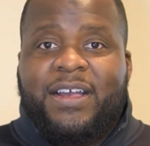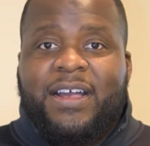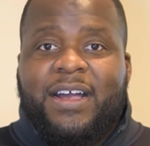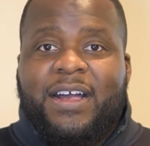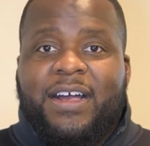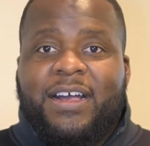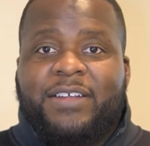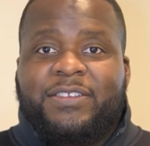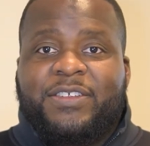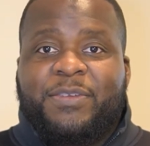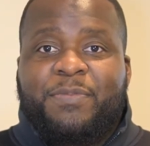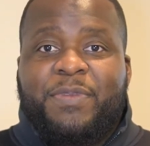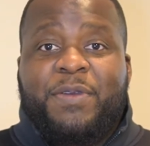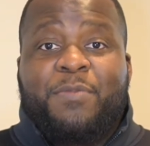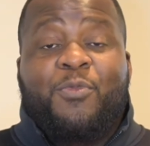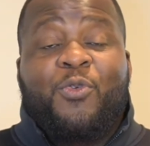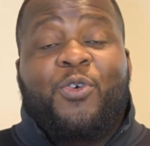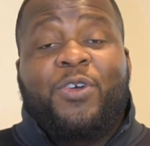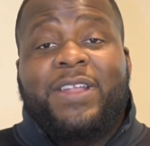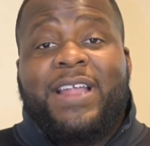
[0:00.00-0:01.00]
to be
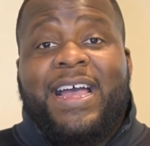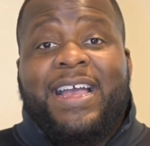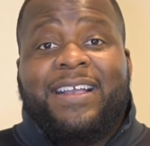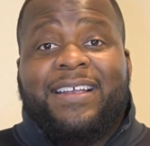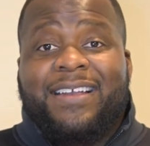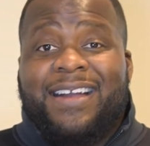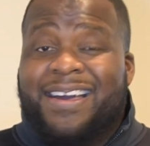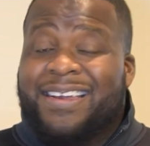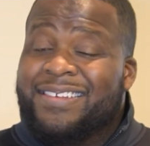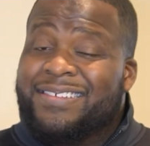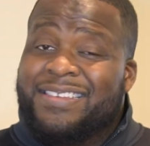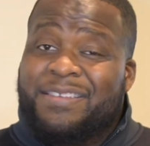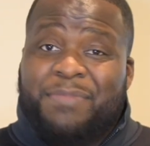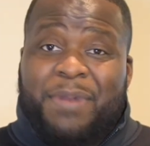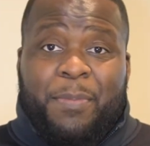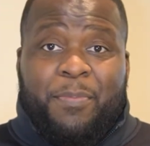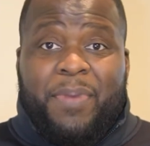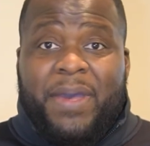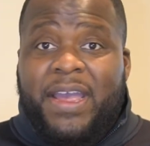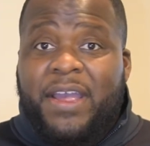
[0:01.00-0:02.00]
more like, honestly,
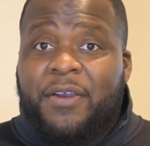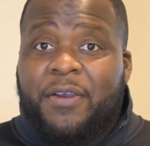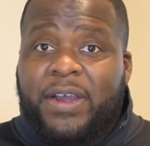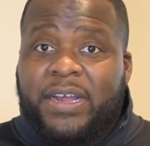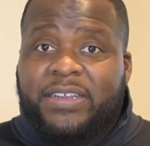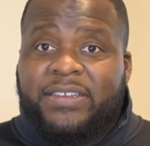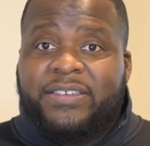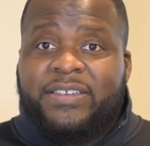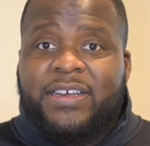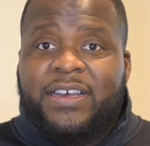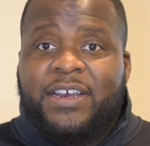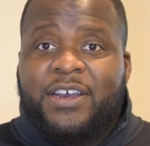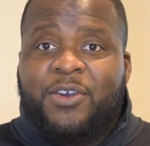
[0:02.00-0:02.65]
my parents,